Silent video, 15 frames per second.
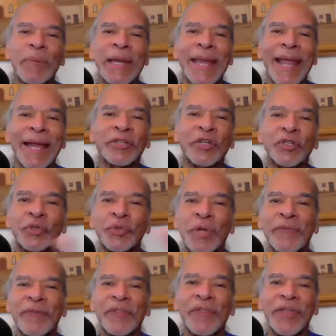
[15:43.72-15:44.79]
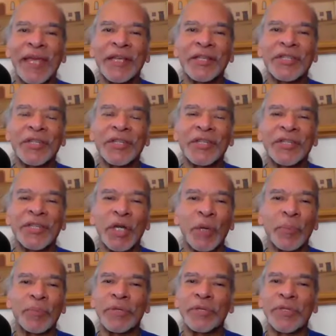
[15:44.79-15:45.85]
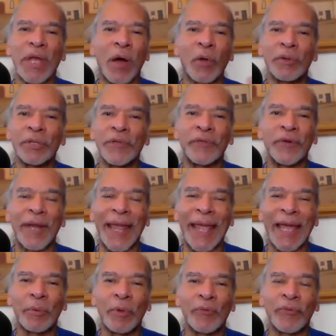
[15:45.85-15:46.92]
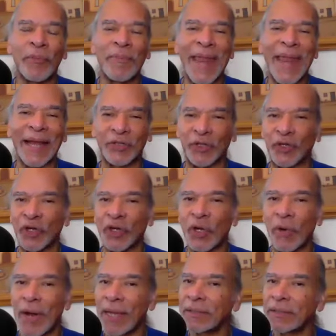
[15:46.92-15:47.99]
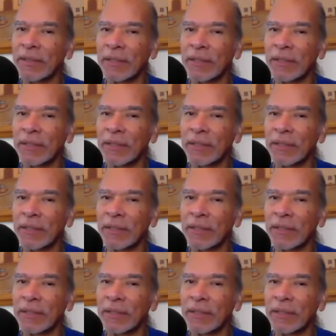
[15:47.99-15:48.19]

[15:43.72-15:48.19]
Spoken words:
and nectar two different things? Because syrup is a whole different animal from nectar, correct?